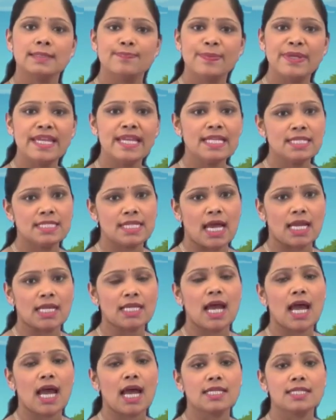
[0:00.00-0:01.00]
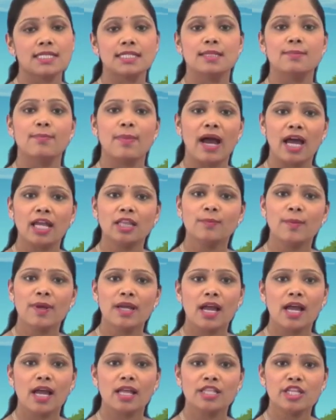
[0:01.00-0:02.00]
being done under the
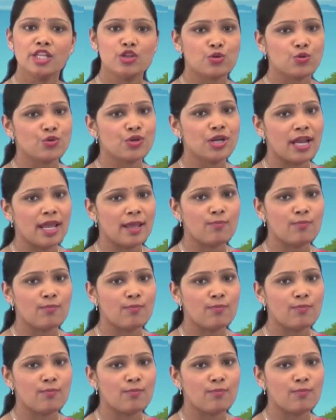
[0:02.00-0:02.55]
Mahatma Gandhi Rural